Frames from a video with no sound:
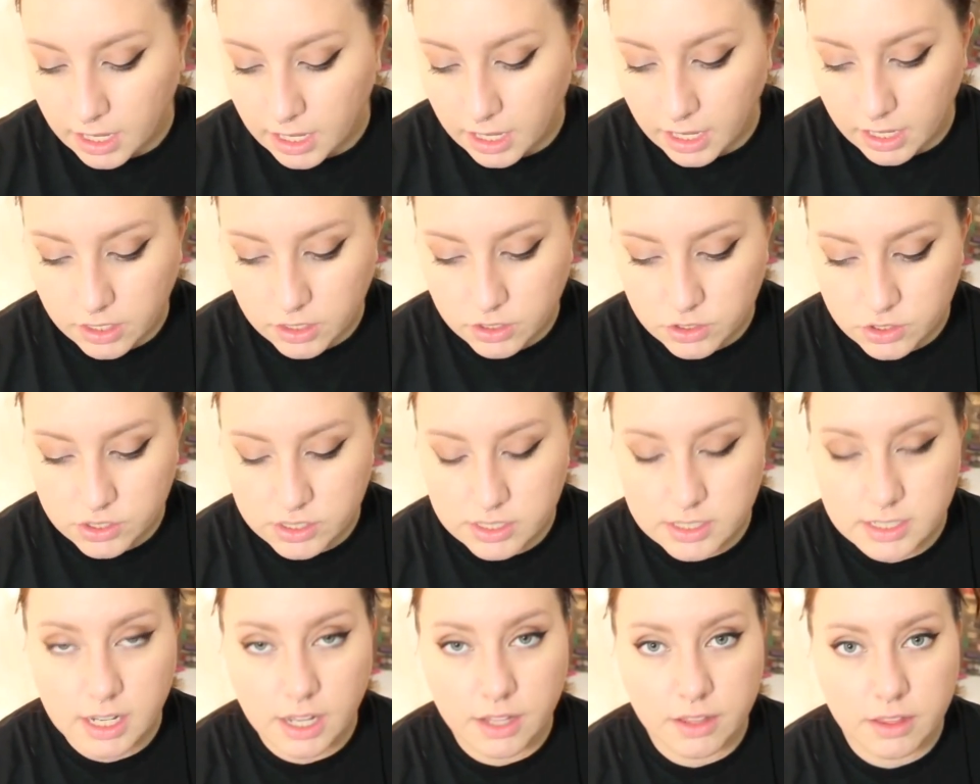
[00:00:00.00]
and you
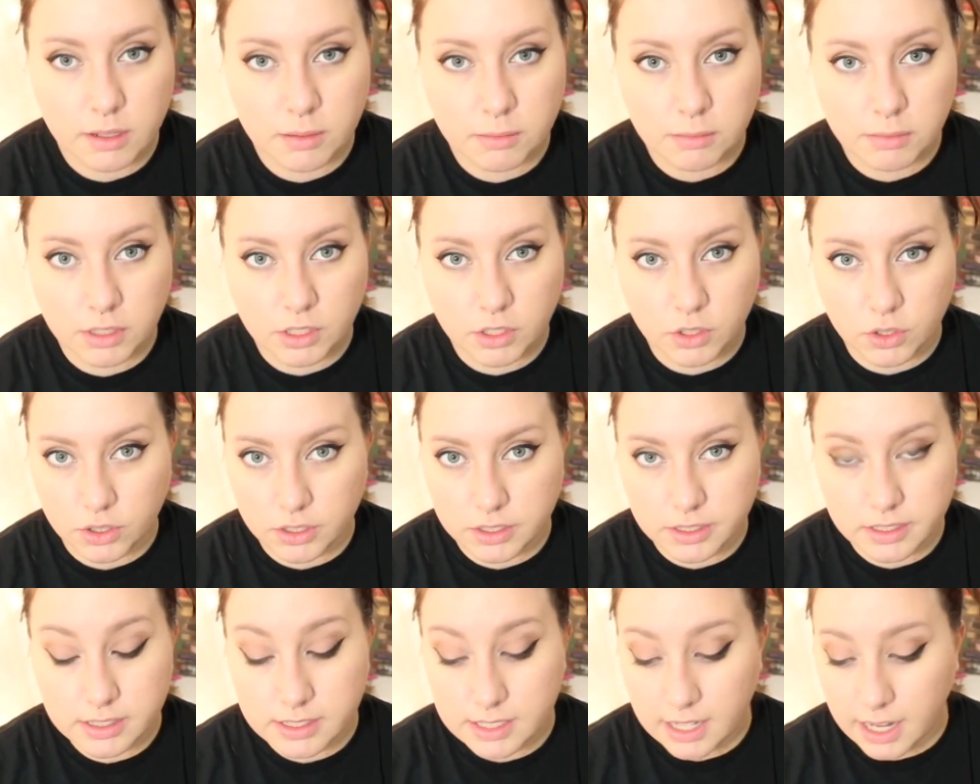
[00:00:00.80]
just tell them
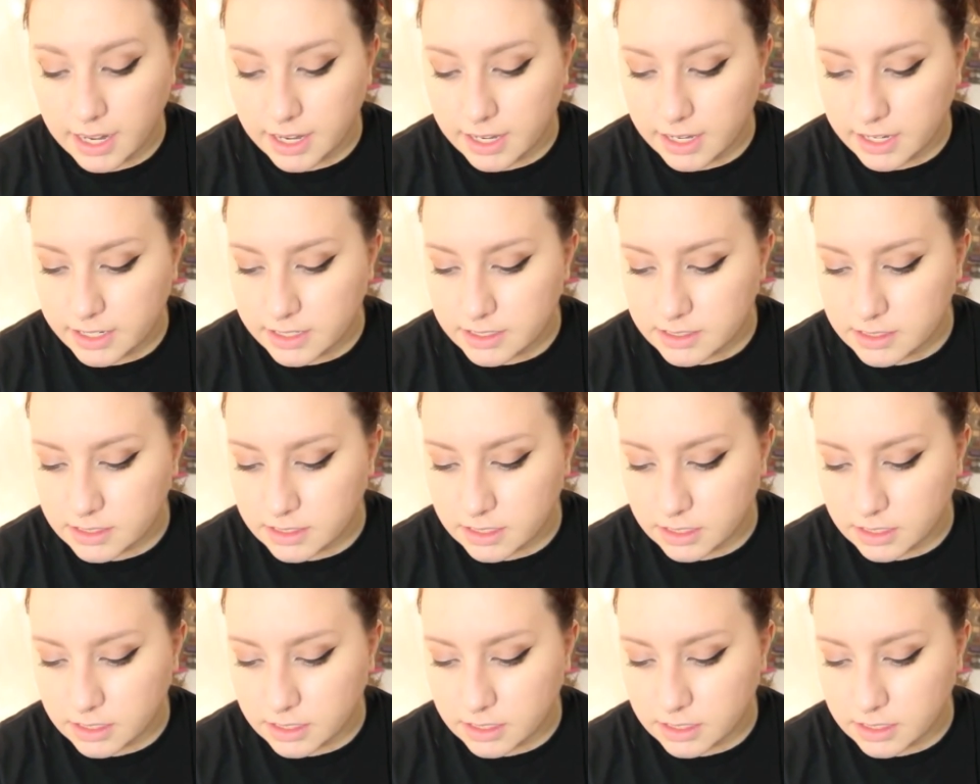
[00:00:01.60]
your size.